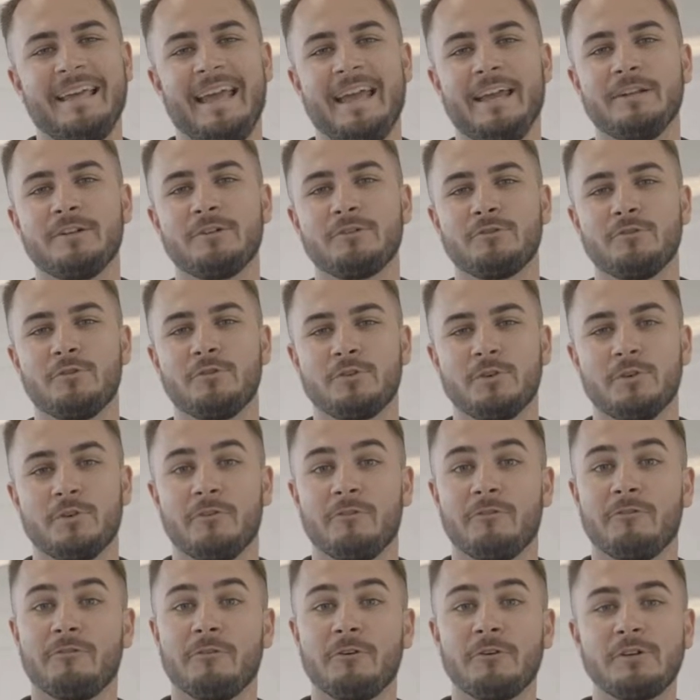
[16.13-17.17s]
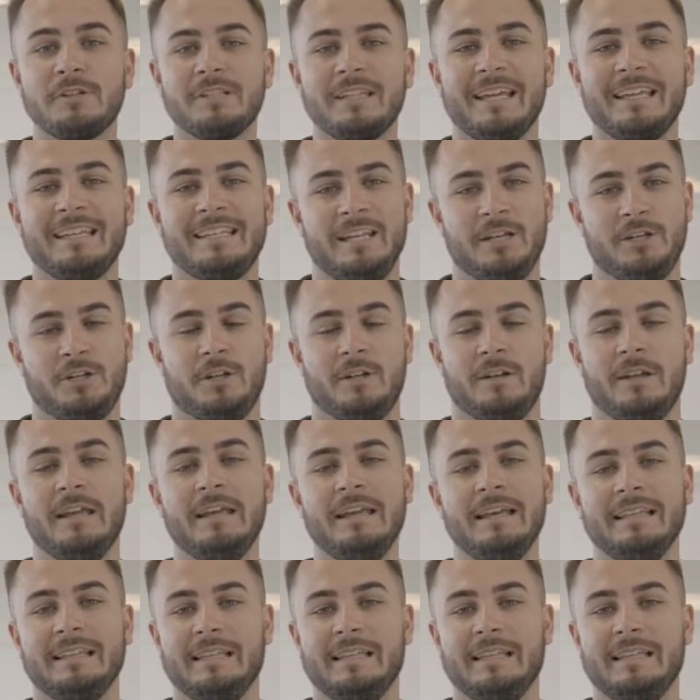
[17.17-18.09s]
Land Cruiser First Edition,